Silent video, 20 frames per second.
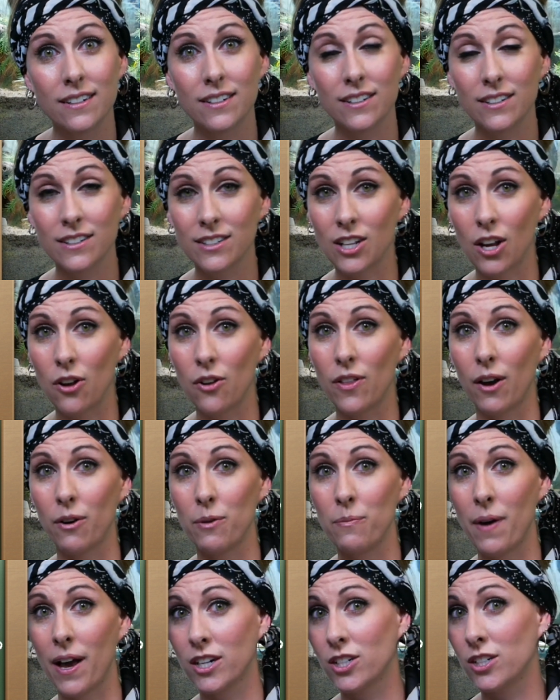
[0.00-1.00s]
So that
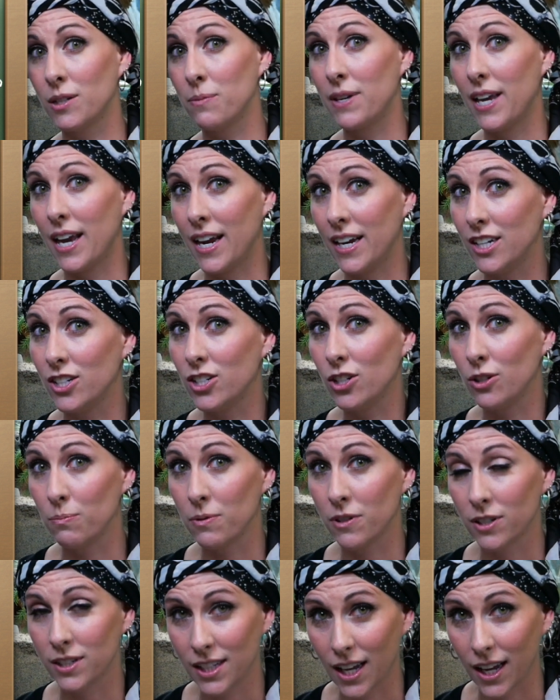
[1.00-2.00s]
would actually be
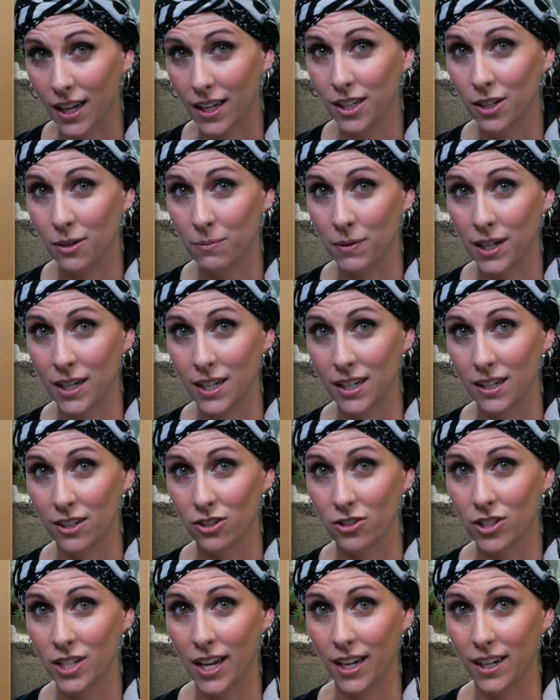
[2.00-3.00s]
82% humidity in your
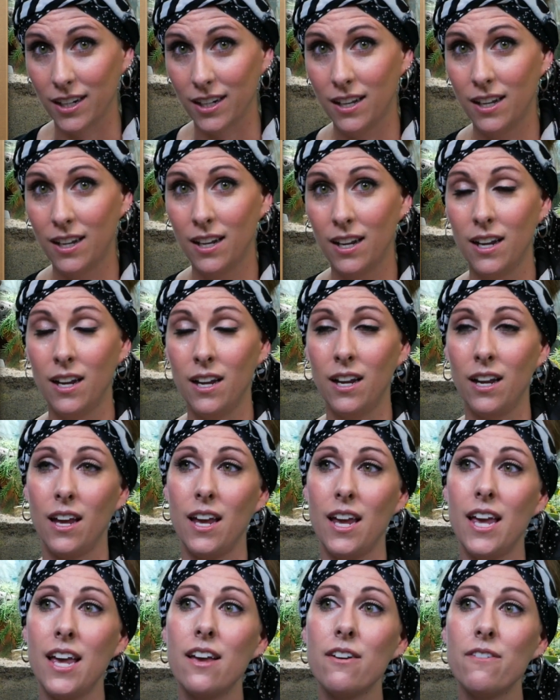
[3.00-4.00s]
tank.
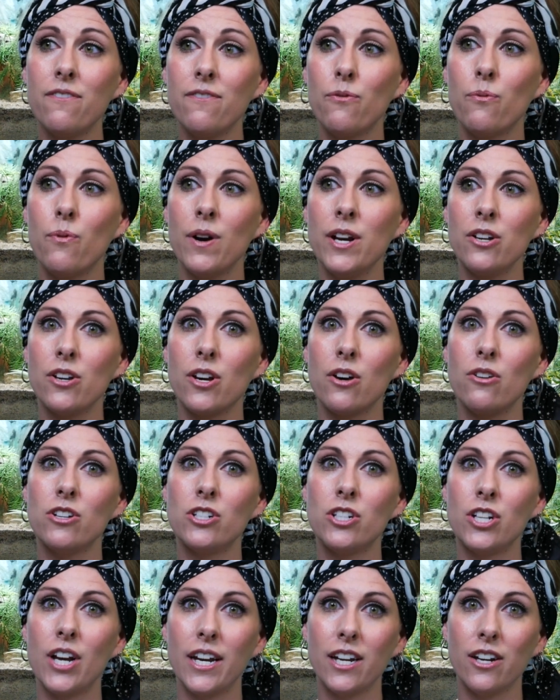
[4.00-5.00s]
If when you go to
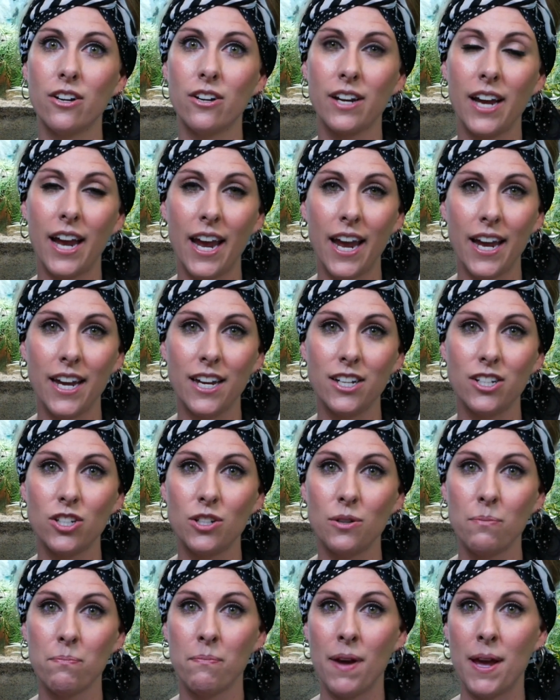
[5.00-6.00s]
check your
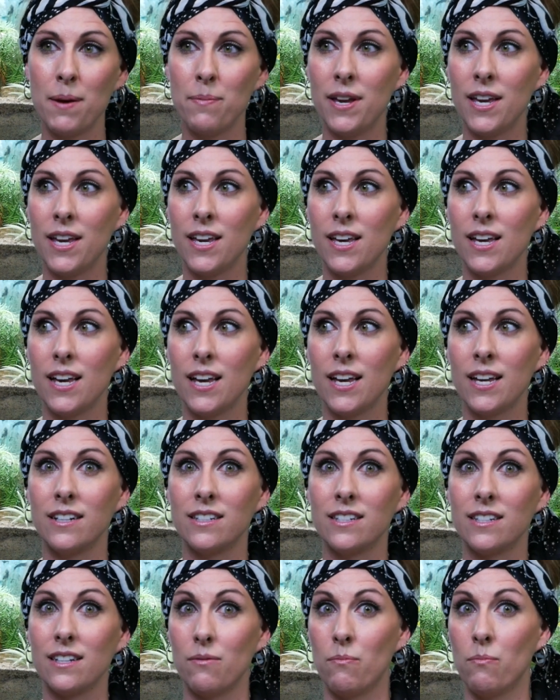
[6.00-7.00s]
gauge, maybe
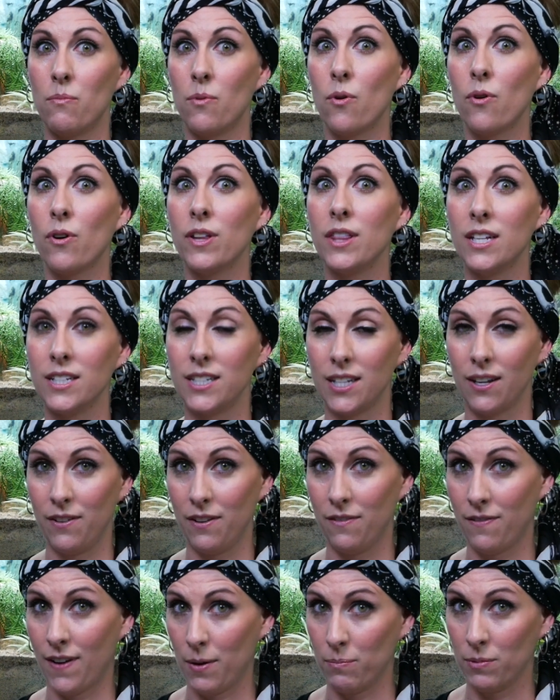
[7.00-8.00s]
it's more than
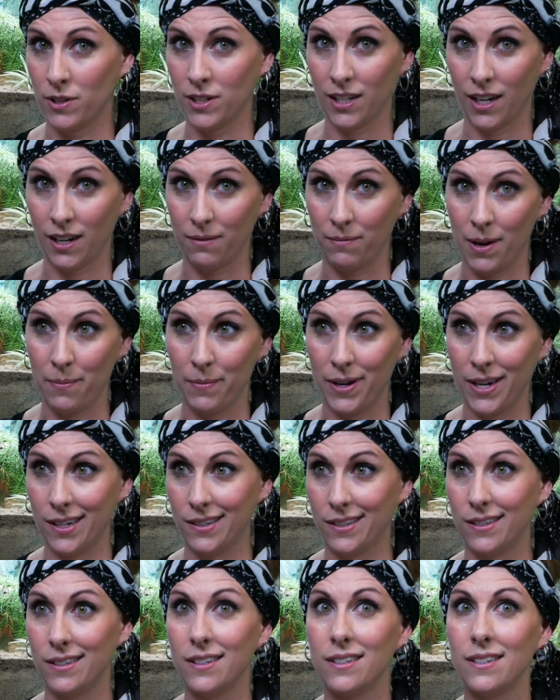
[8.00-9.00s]
75%, maybe
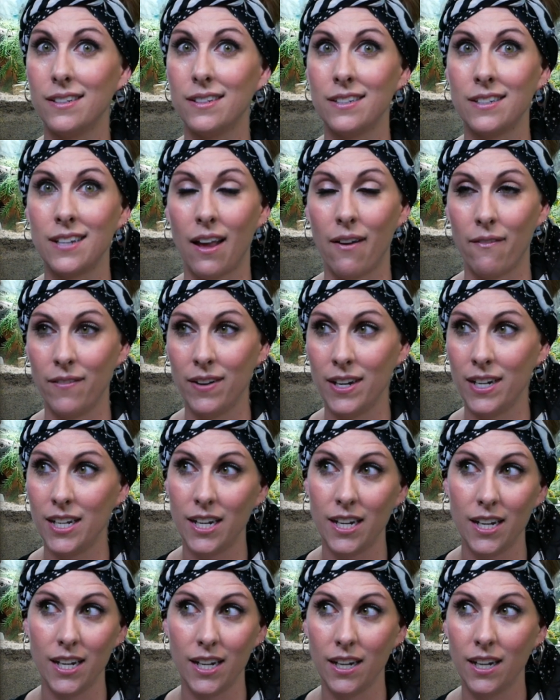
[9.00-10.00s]
it's
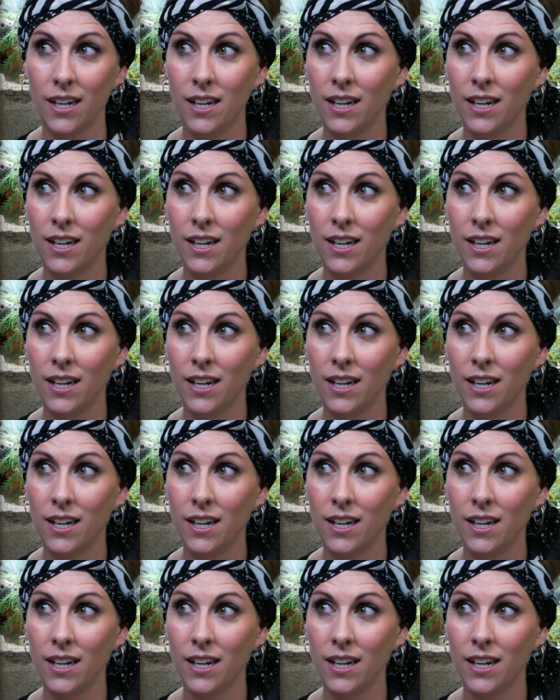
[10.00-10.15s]
77%,